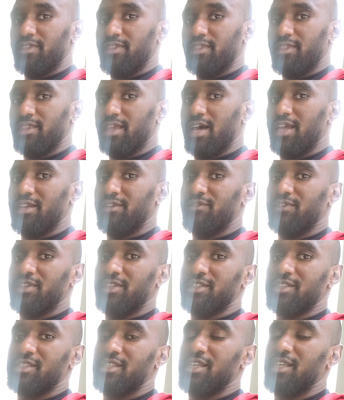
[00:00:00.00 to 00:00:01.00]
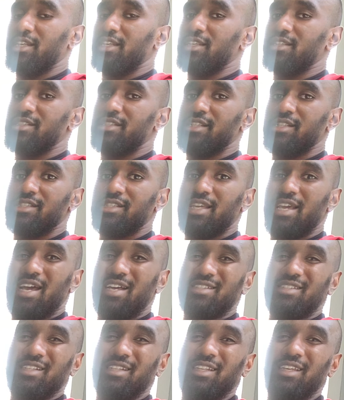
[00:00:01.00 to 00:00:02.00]
Not even considering this
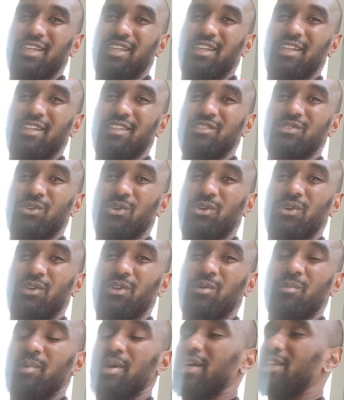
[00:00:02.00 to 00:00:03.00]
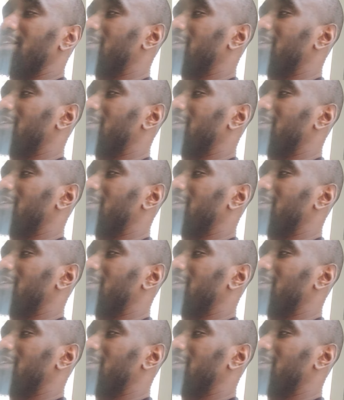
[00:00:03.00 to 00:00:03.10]
gasoline and this oil, man.